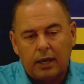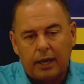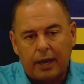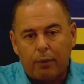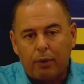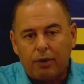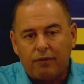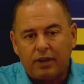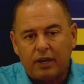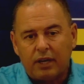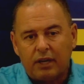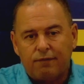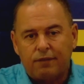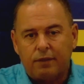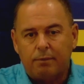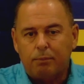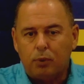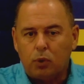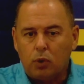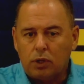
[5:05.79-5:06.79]
However, if
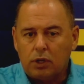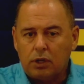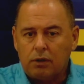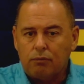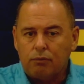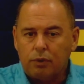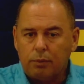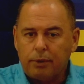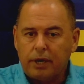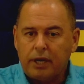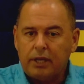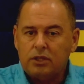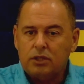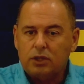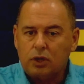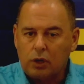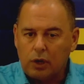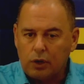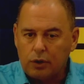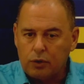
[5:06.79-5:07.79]
the border remains
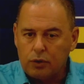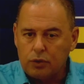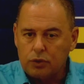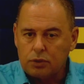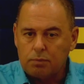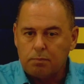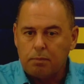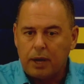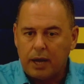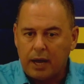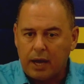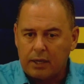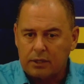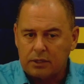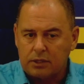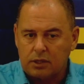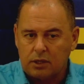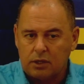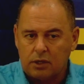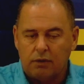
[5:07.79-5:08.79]
closed
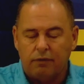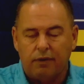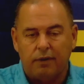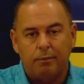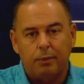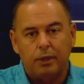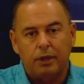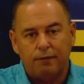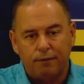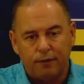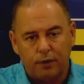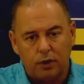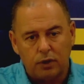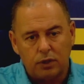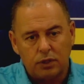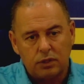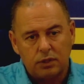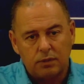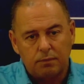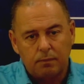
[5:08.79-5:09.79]
past November the
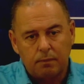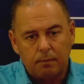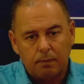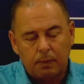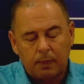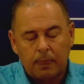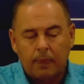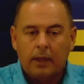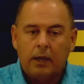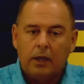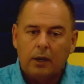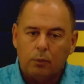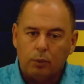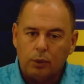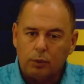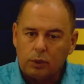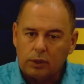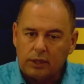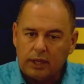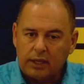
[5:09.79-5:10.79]
1st, we
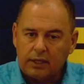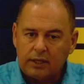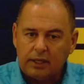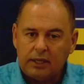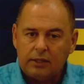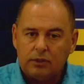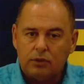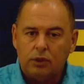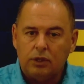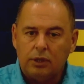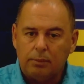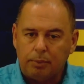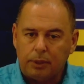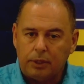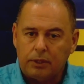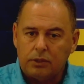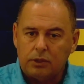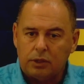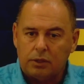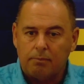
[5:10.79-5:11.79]
will then need to dip
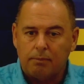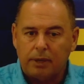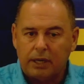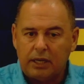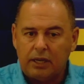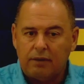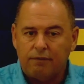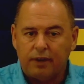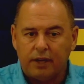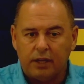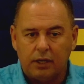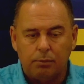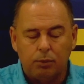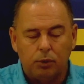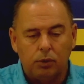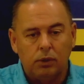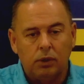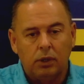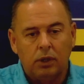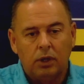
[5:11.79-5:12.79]
into the money
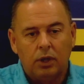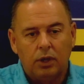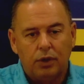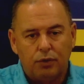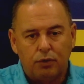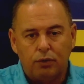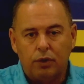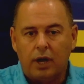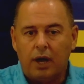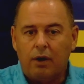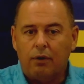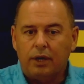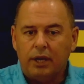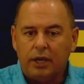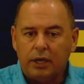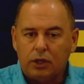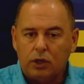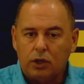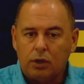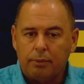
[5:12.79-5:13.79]
available through our
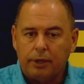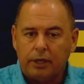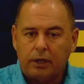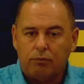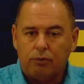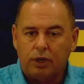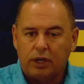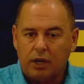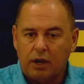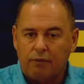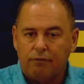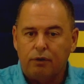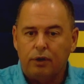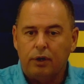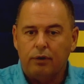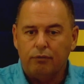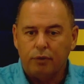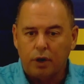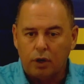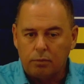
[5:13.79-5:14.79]
Economic
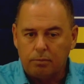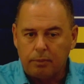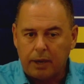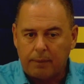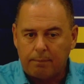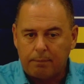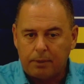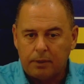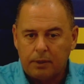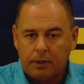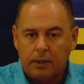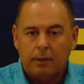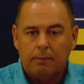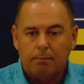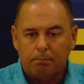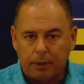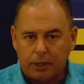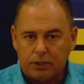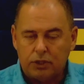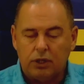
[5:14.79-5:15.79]
Recovery Roadmap
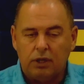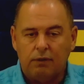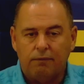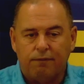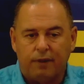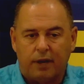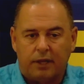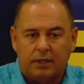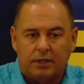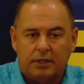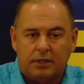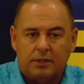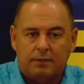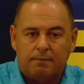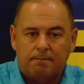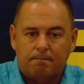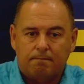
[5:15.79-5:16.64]
budgeted funds.